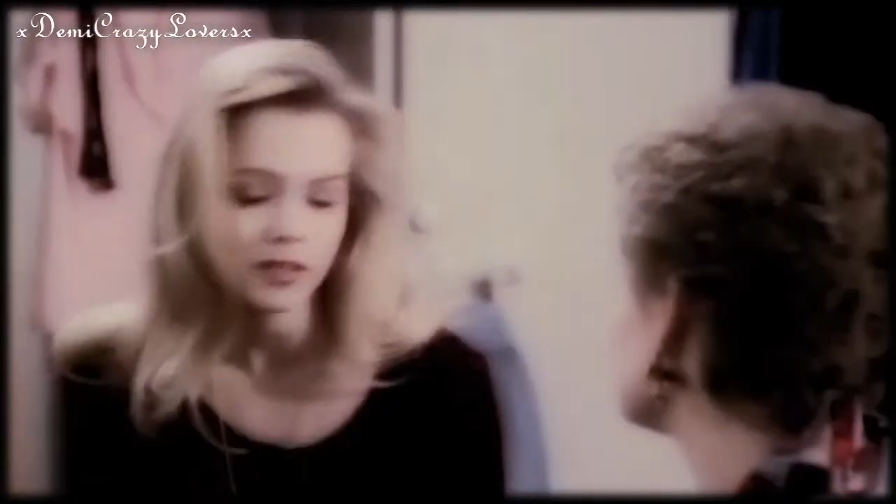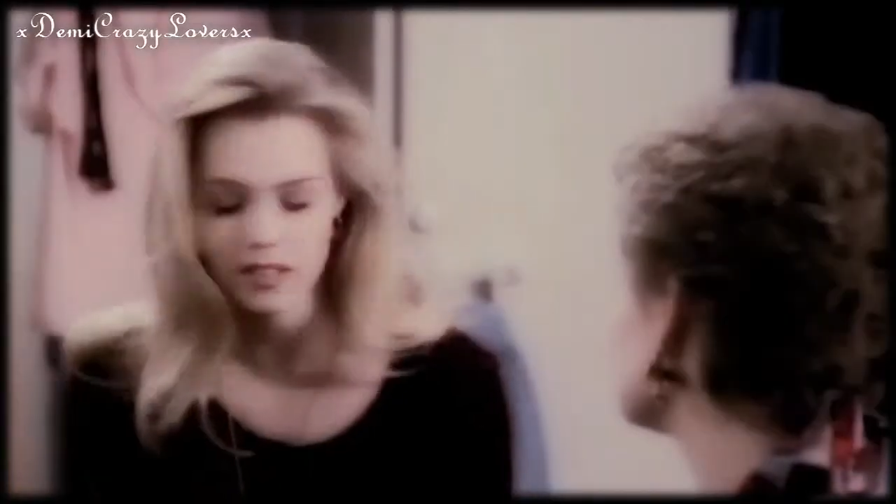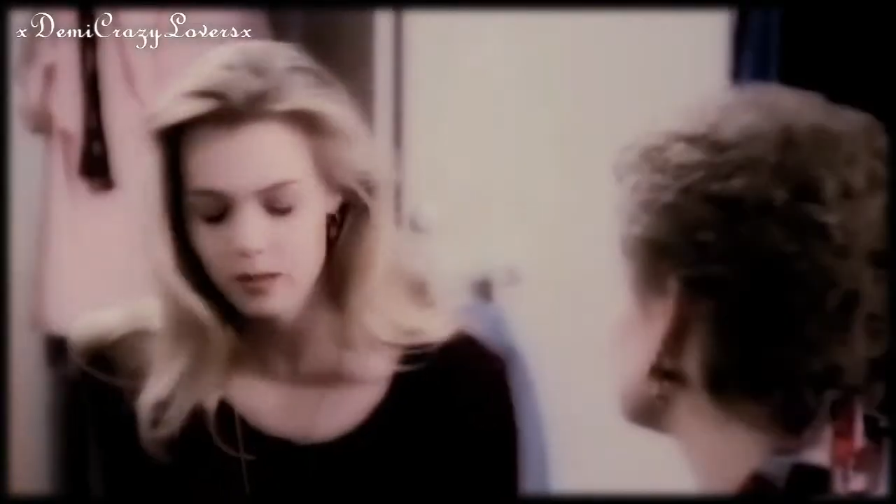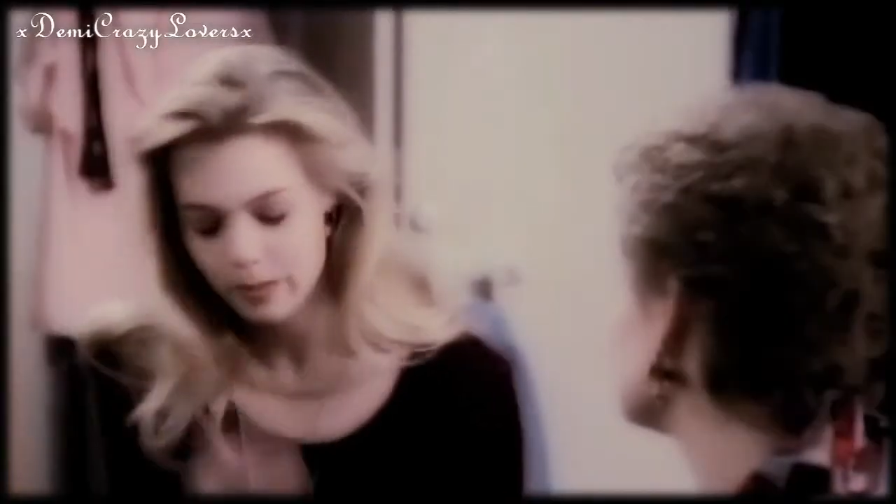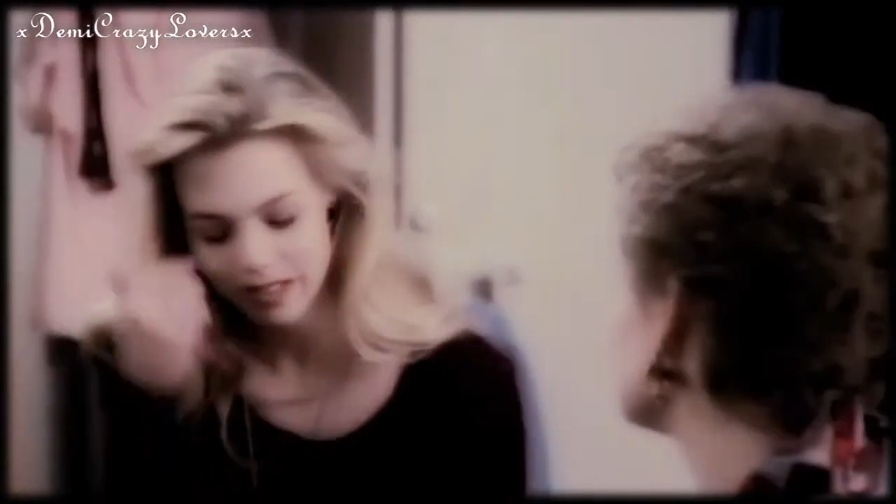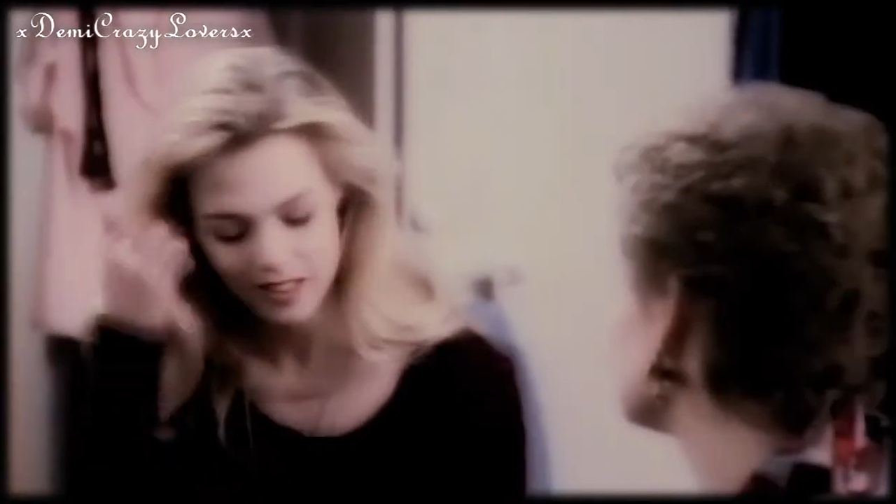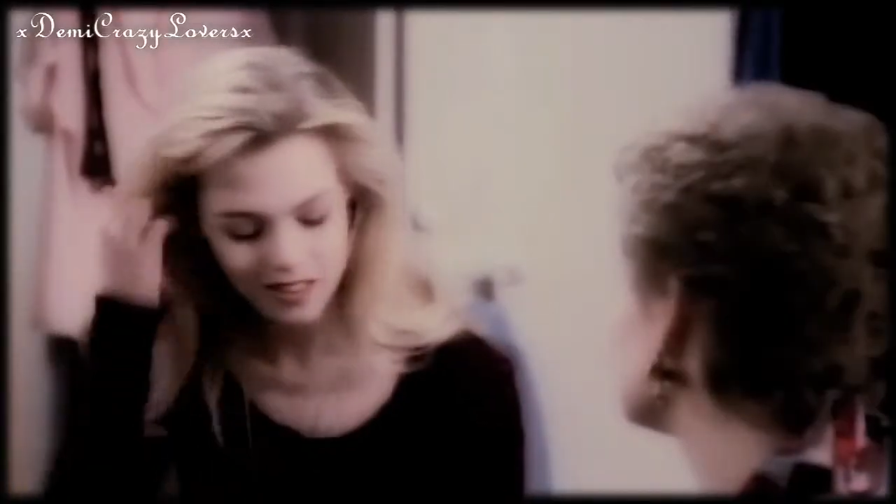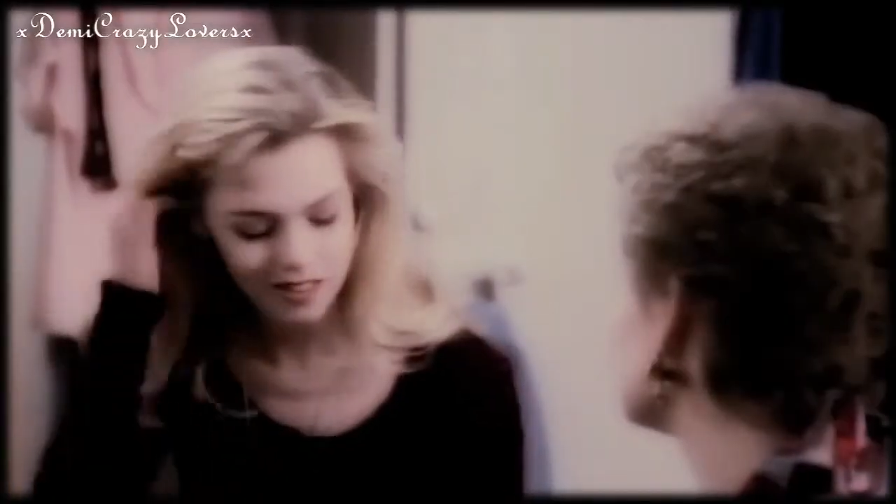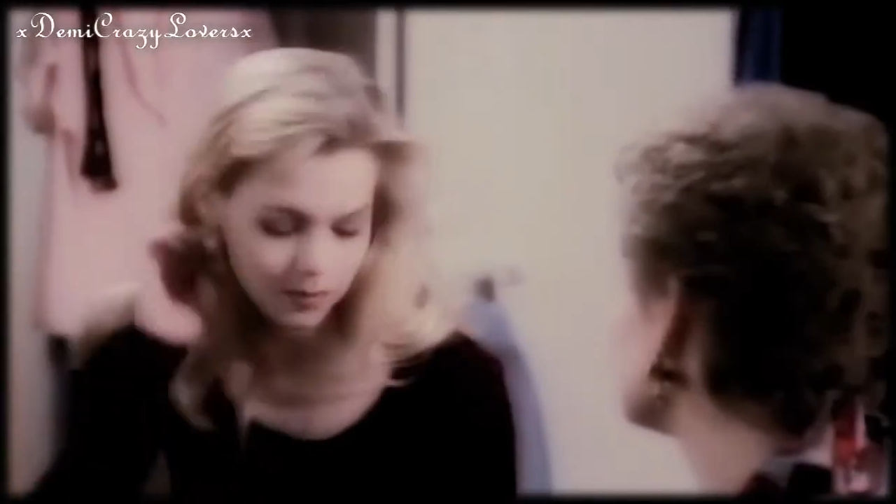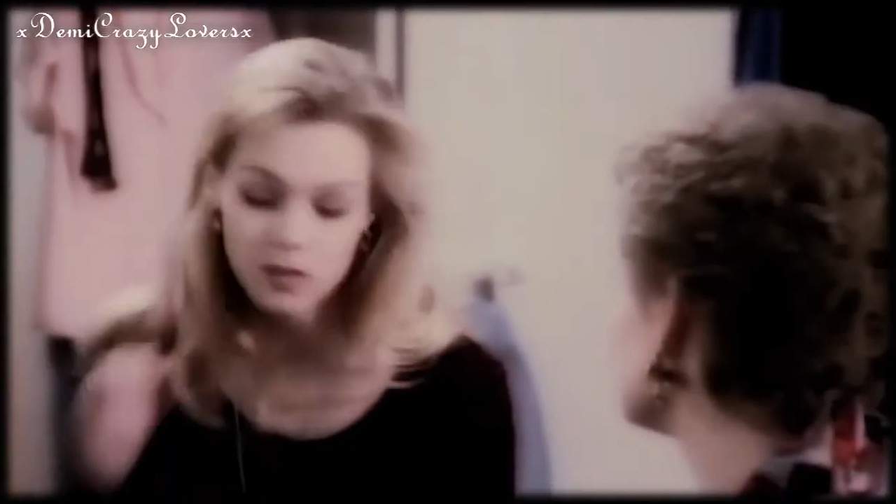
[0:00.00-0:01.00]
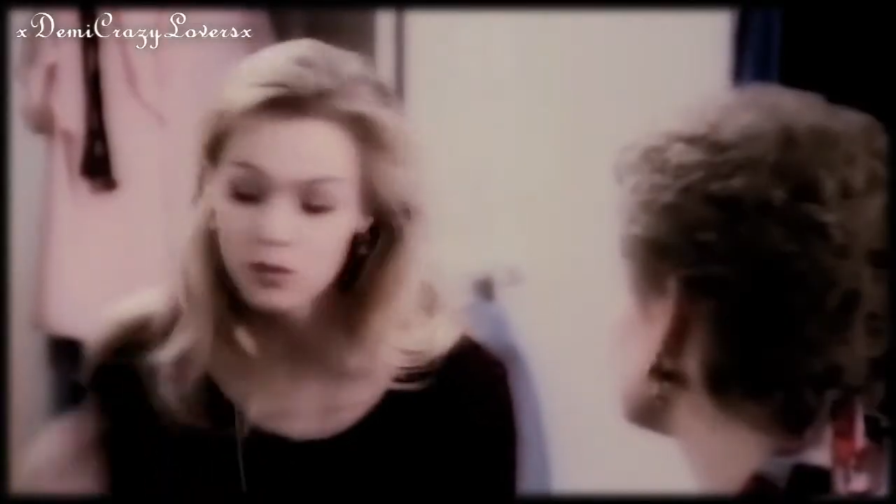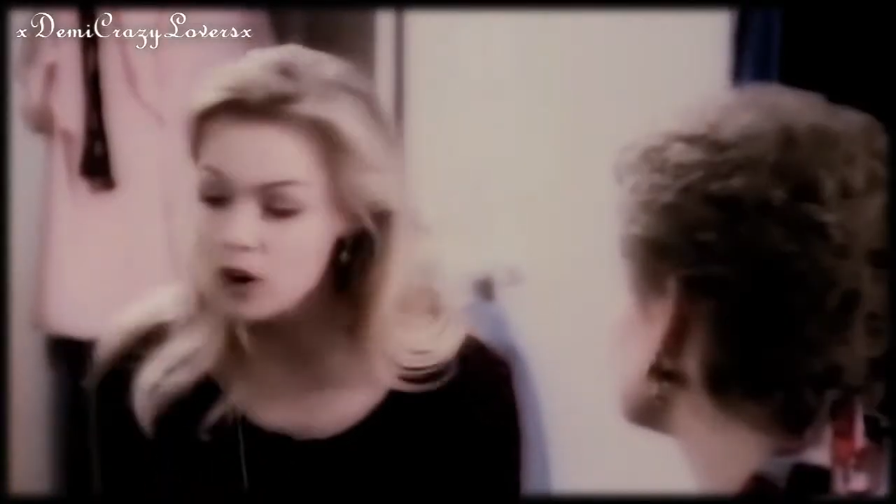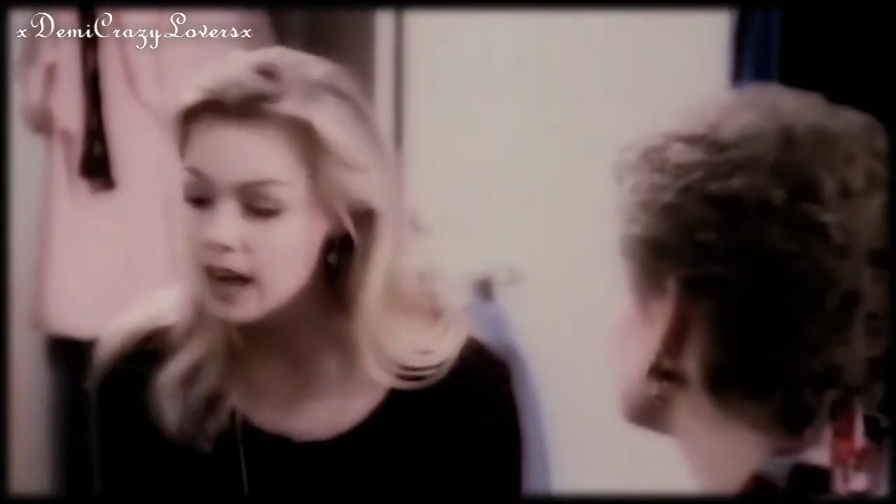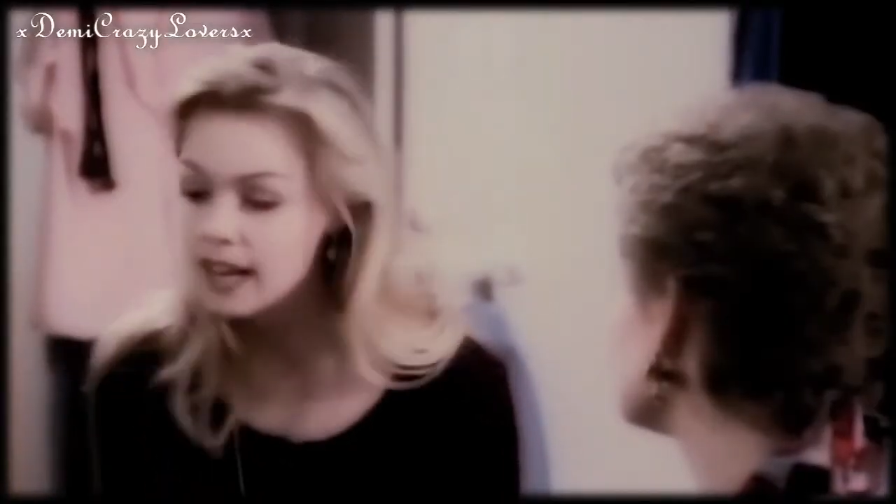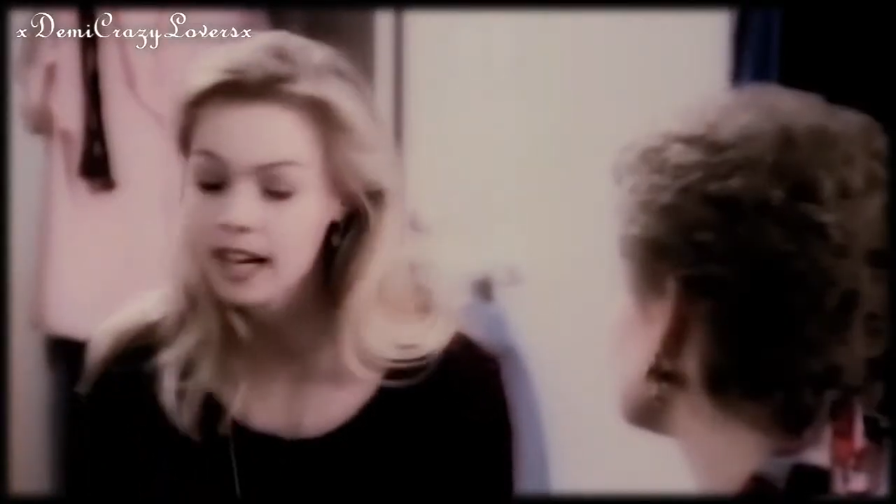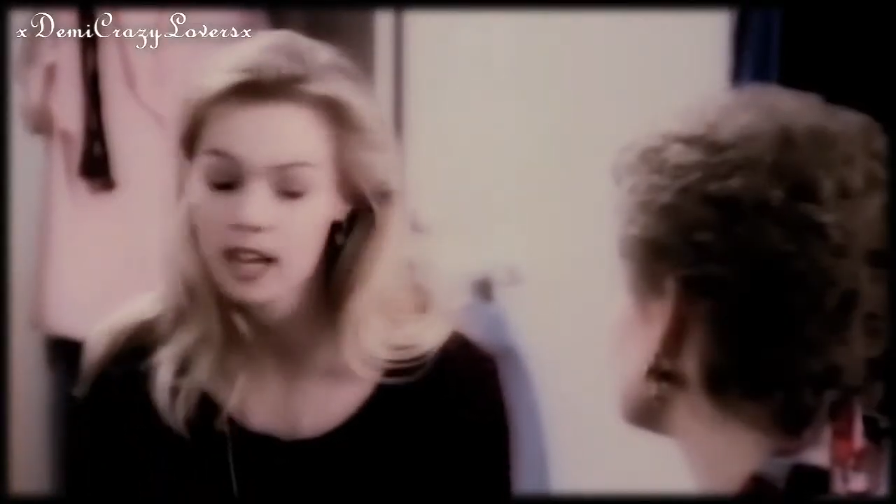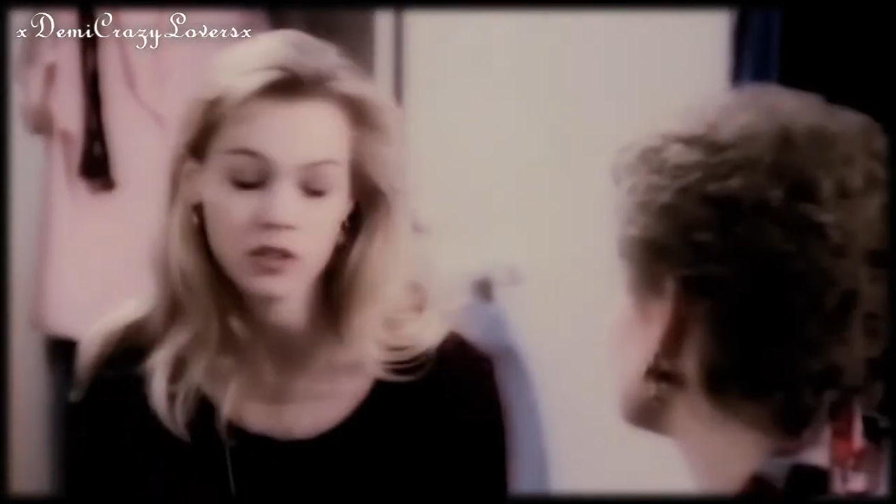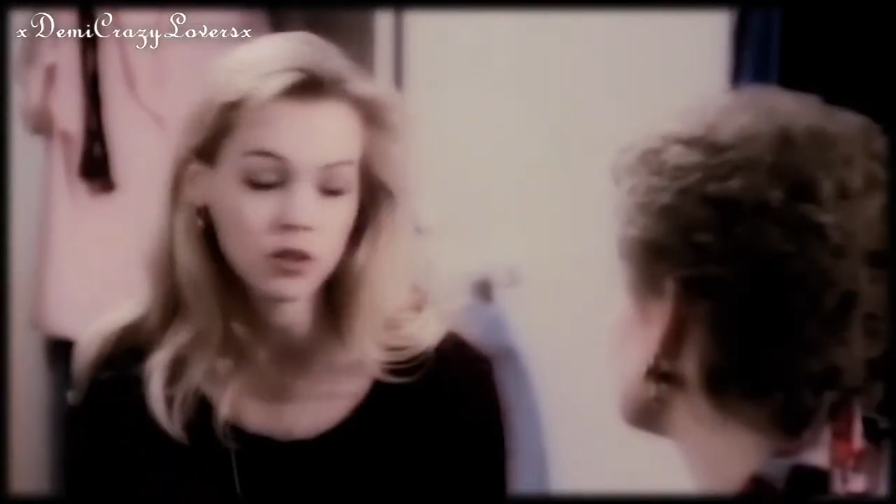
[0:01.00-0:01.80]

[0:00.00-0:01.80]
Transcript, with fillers: but that's about it. I mean, it's Friday night.